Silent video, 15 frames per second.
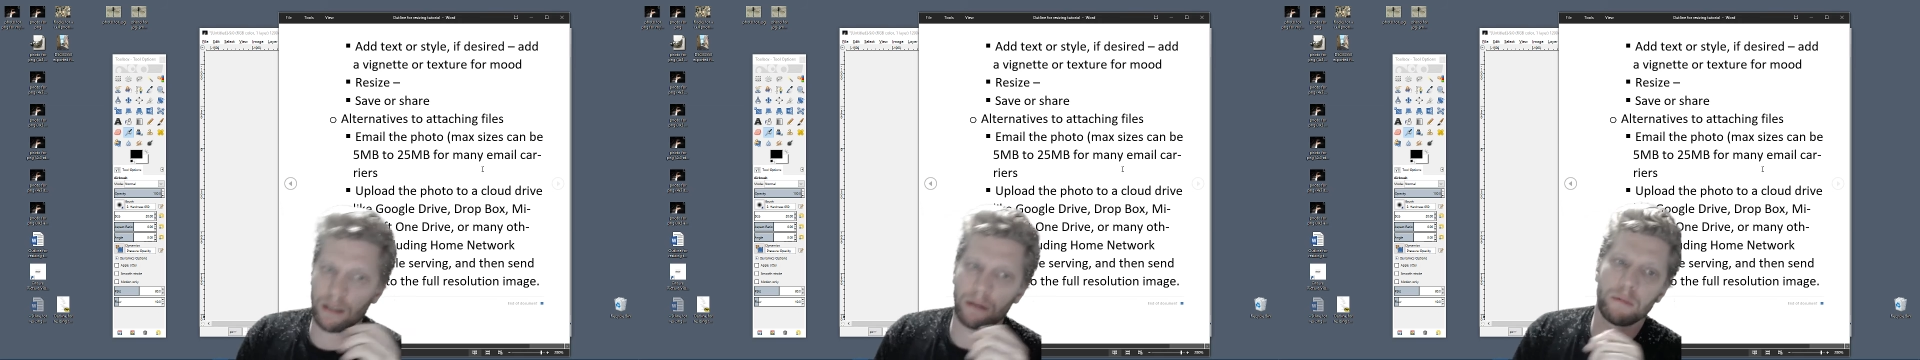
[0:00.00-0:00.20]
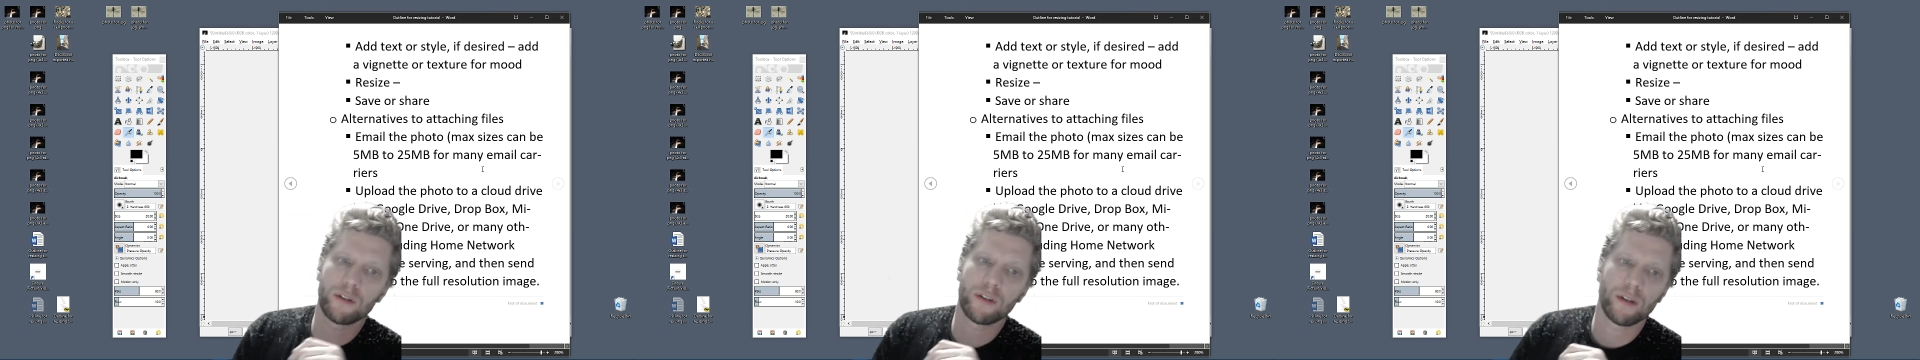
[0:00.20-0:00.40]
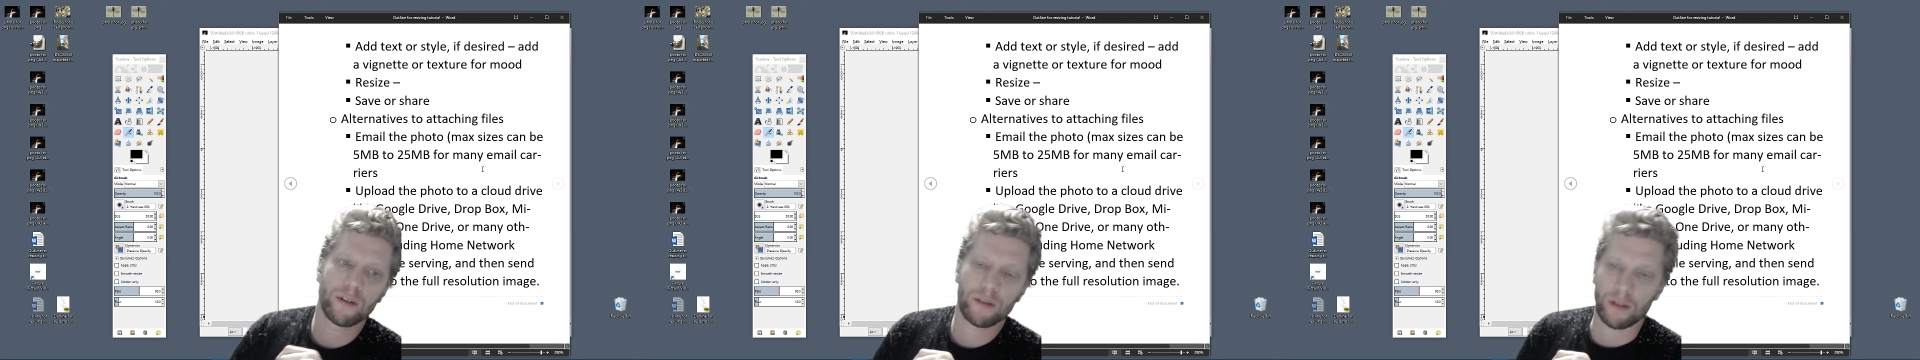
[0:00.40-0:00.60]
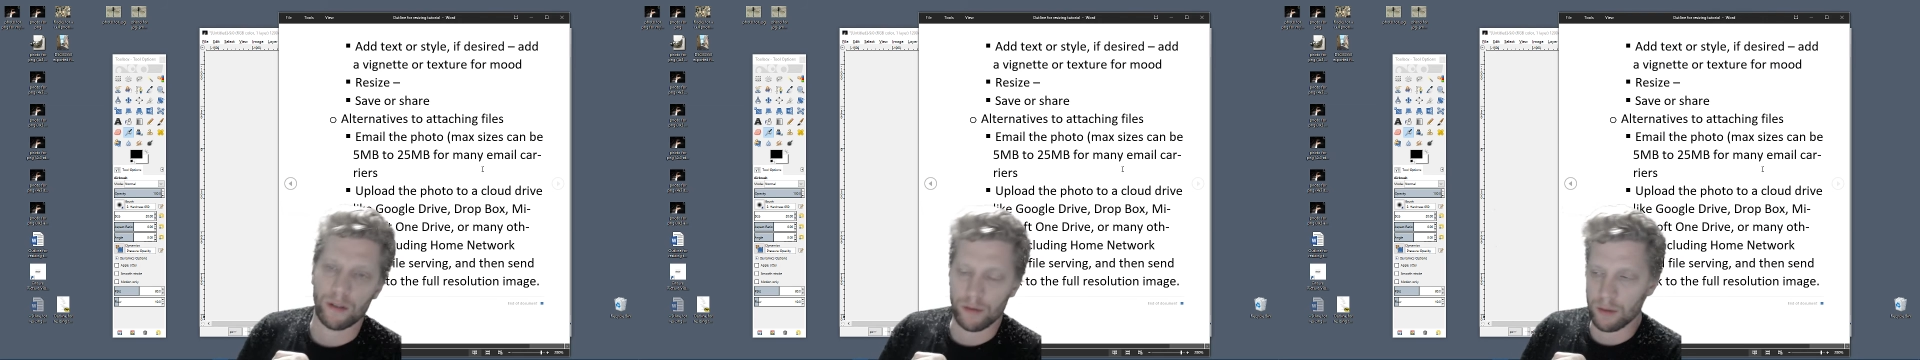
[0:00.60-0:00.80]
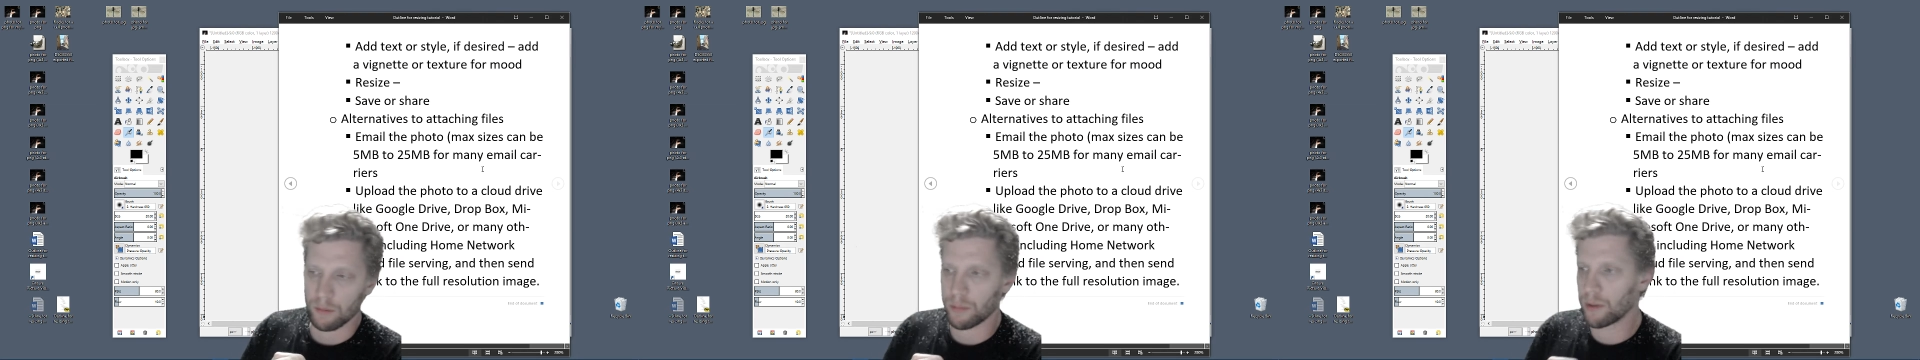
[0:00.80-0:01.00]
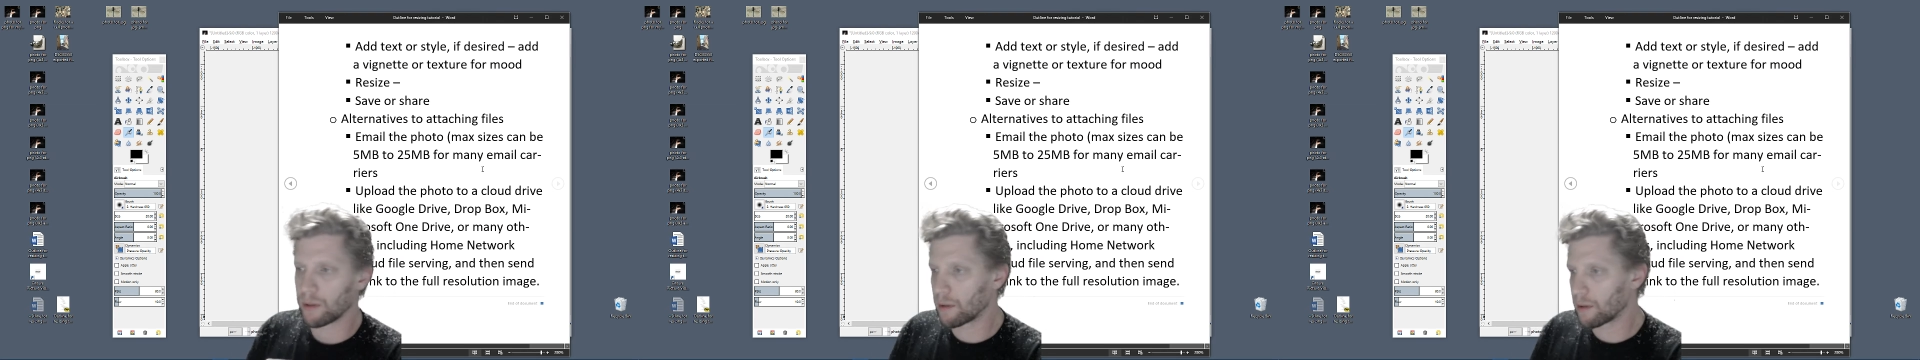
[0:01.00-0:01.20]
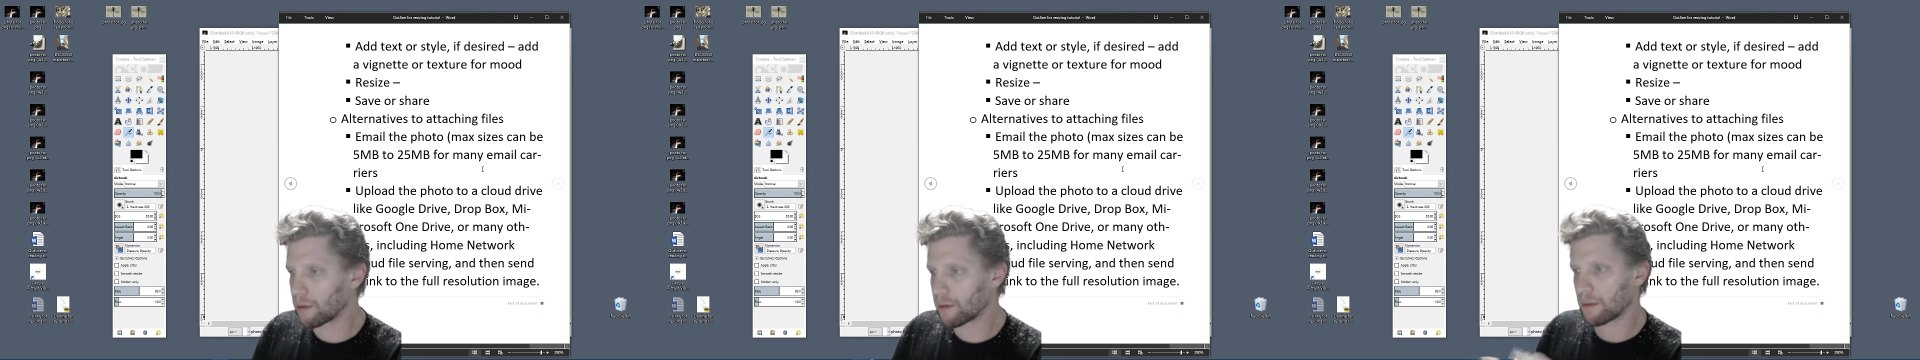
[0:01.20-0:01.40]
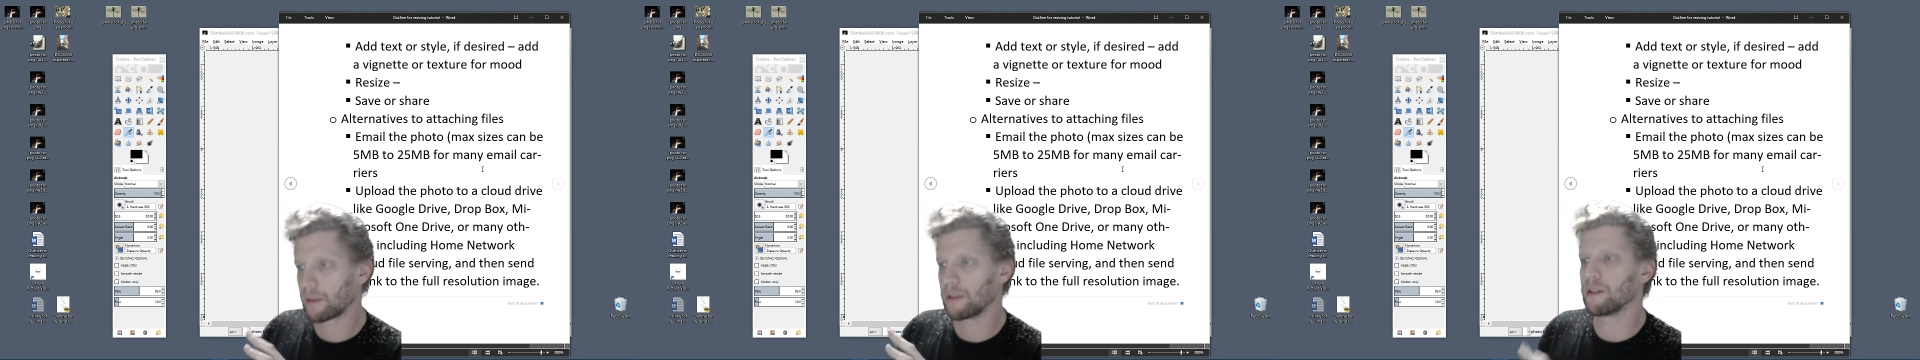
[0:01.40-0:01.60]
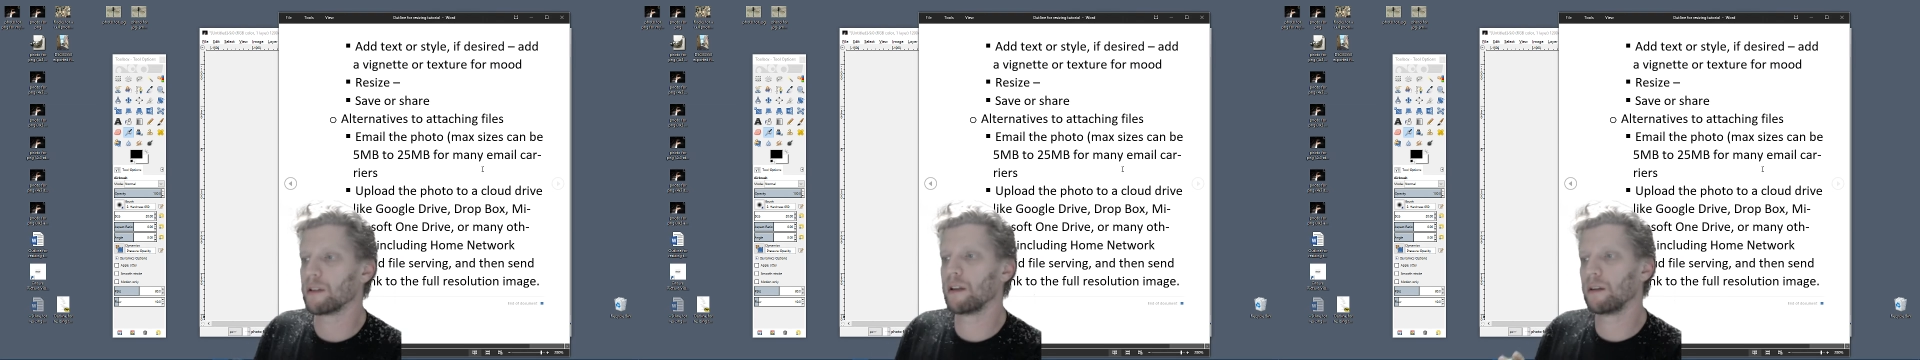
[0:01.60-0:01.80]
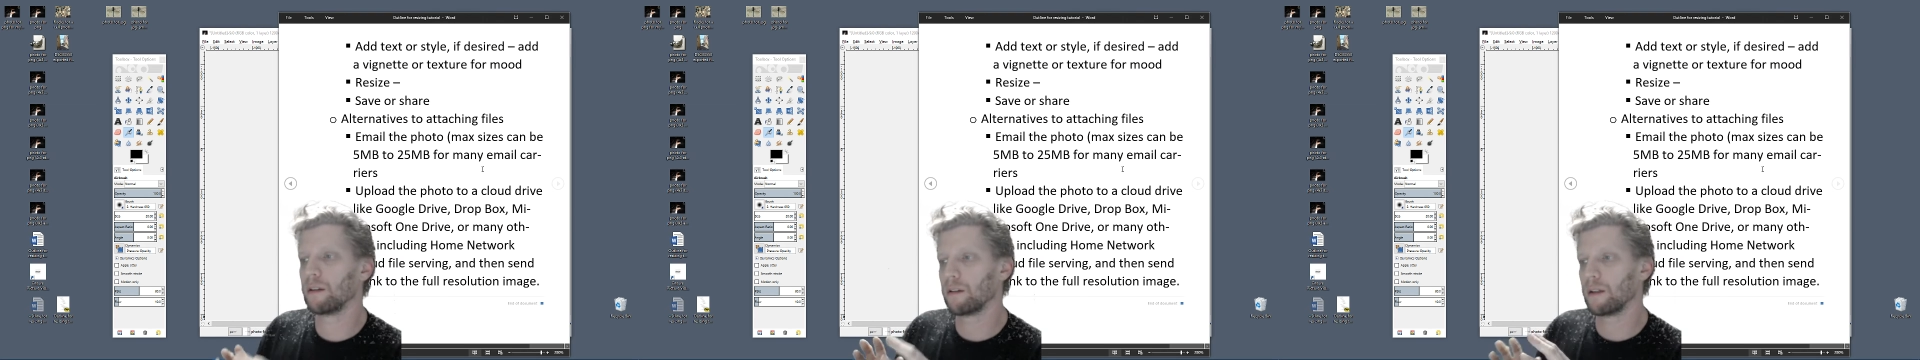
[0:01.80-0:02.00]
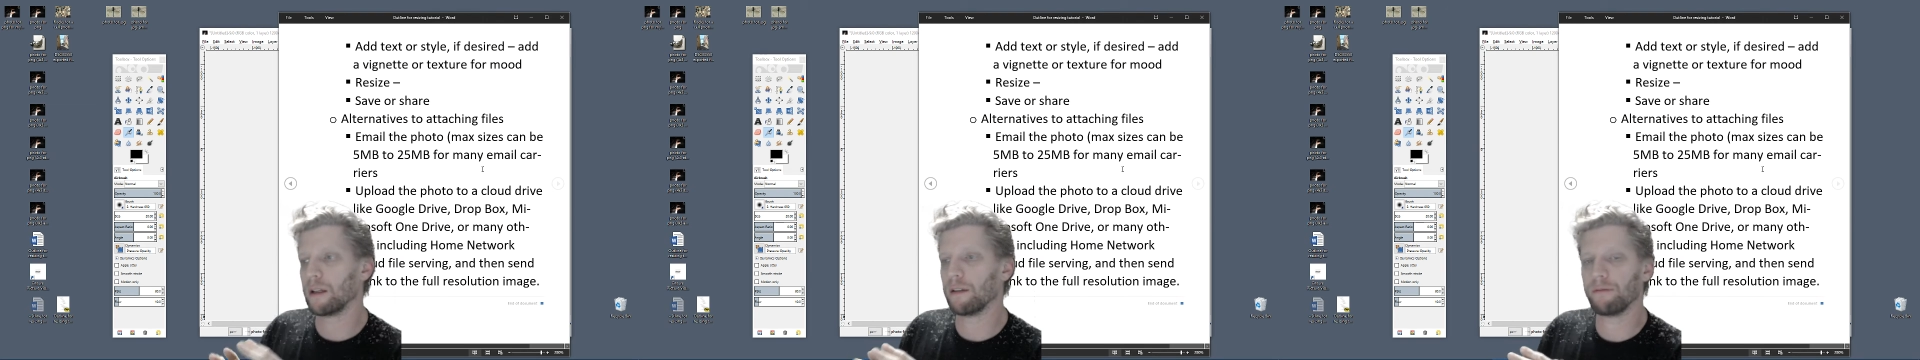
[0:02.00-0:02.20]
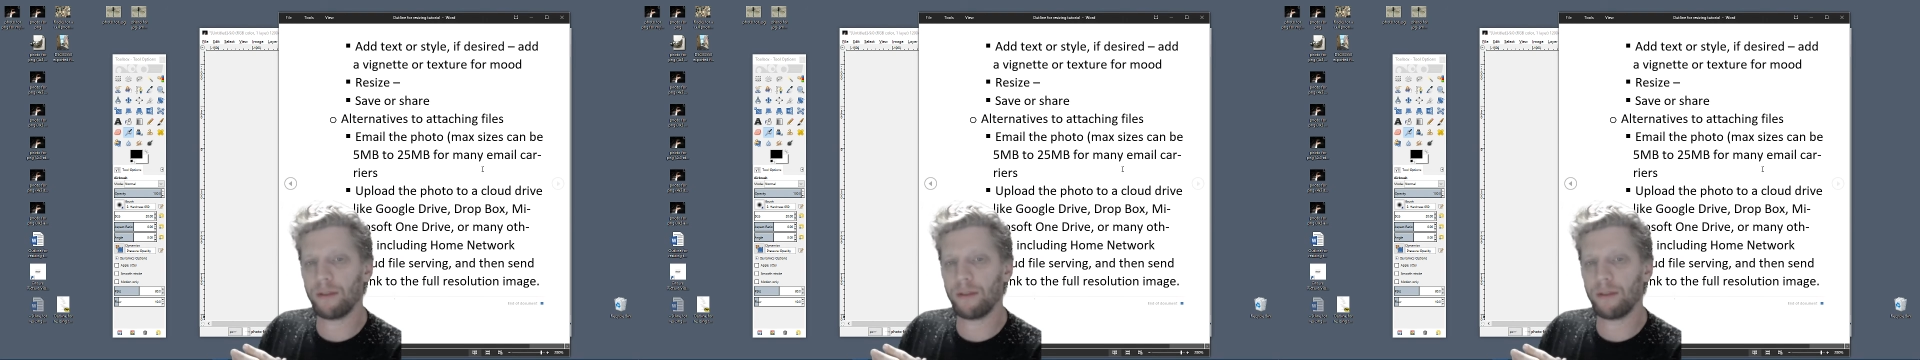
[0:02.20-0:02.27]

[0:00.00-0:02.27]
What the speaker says: images as computers continue to get